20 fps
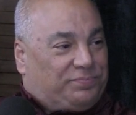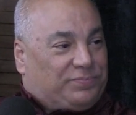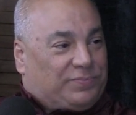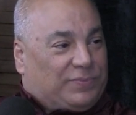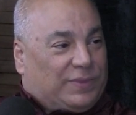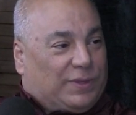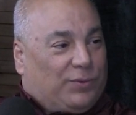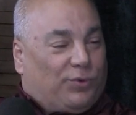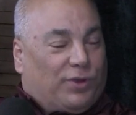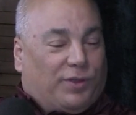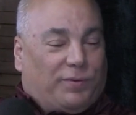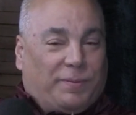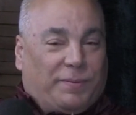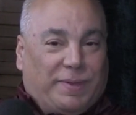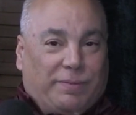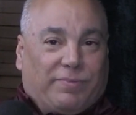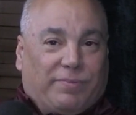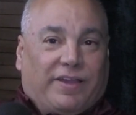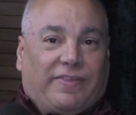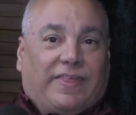What do I
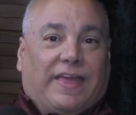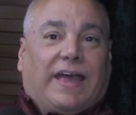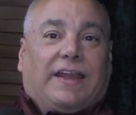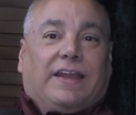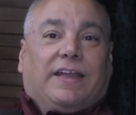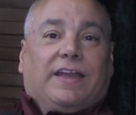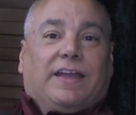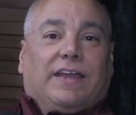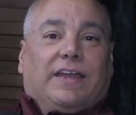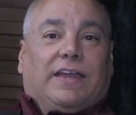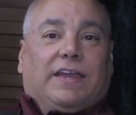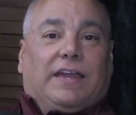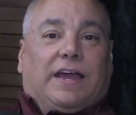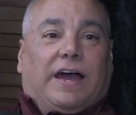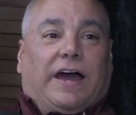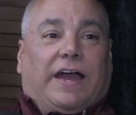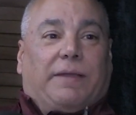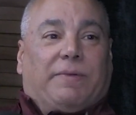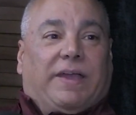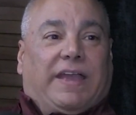mean by that?
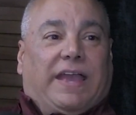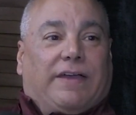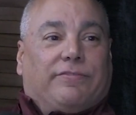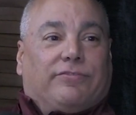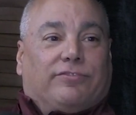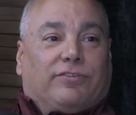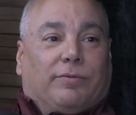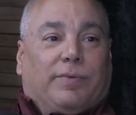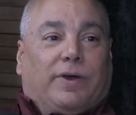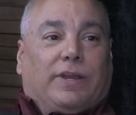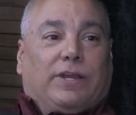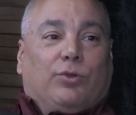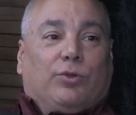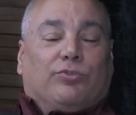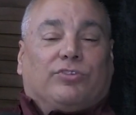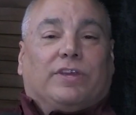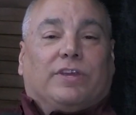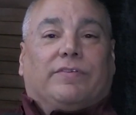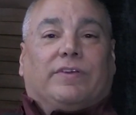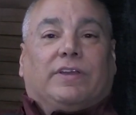I may have somebody who's
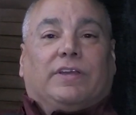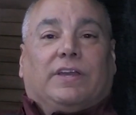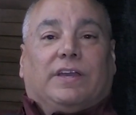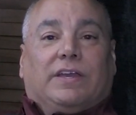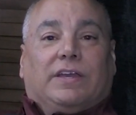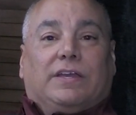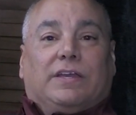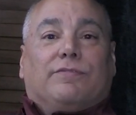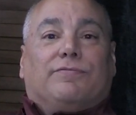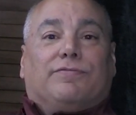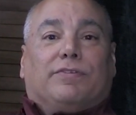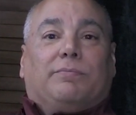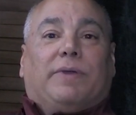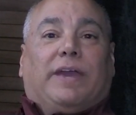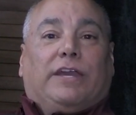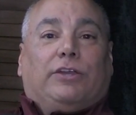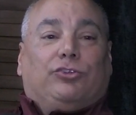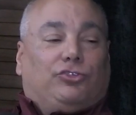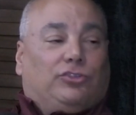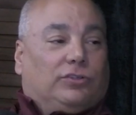giving
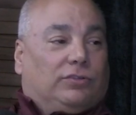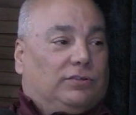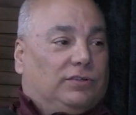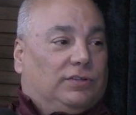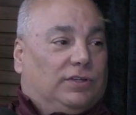information,